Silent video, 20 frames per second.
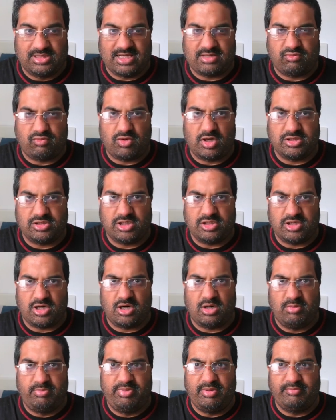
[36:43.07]
want an
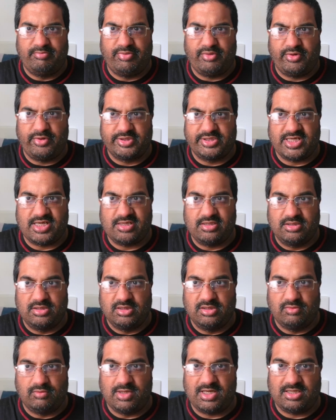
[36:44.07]
open border.
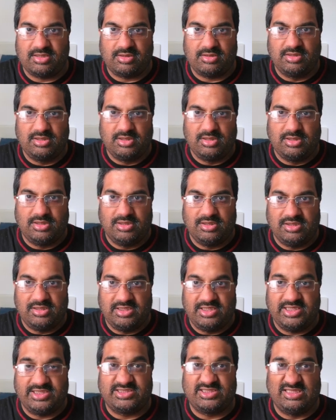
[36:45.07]
Well,
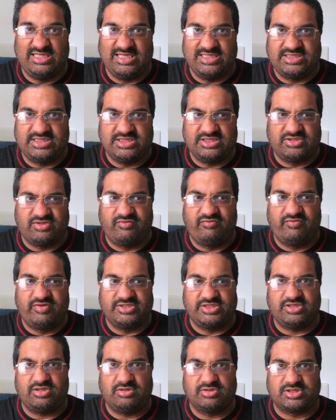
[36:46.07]
this is the
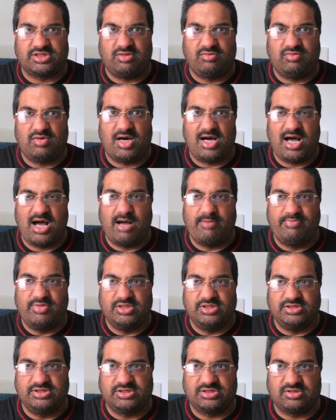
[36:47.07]
result of what
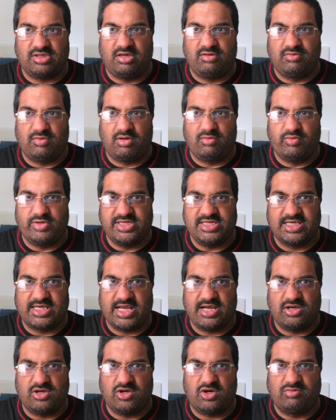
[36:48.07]
happens when you
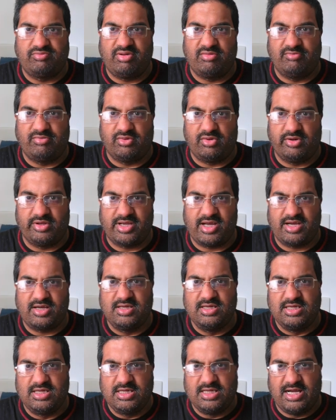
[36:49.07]
get an open border.
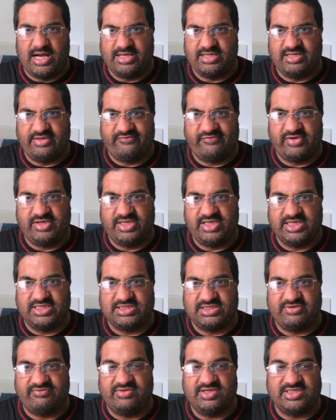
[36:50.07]
And the thing is,
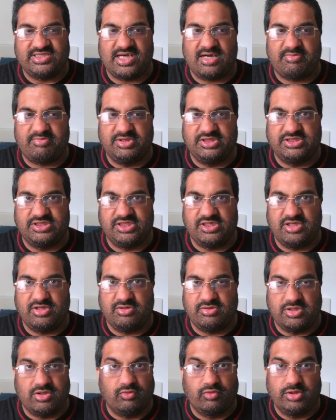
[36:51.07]
if this happens to you,
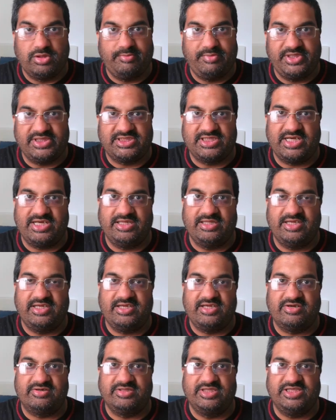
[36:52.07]
you wouldn't be saying
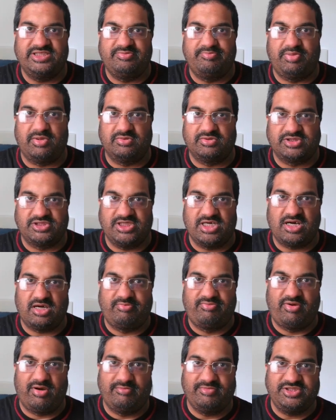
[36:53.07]
any of this bullshit. I
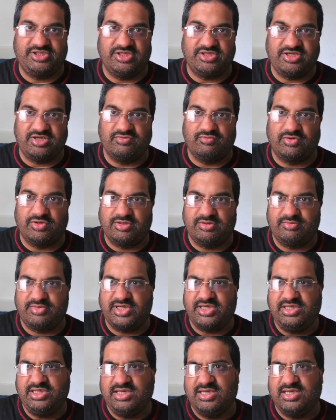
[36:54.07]
promise you wouldn't be.